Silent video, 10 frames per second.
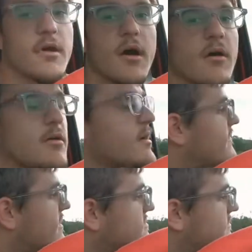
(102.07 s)
Okay,
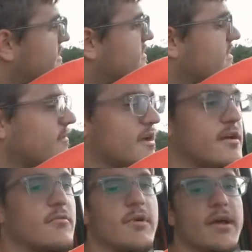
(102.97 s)
I've got somebody coming. I got
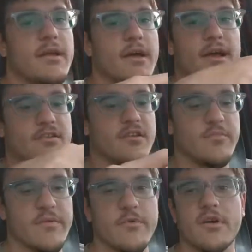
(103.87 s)
to wait. I got two
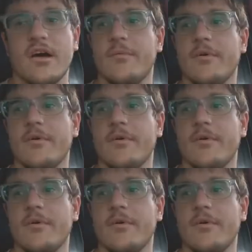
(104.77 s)
people coming.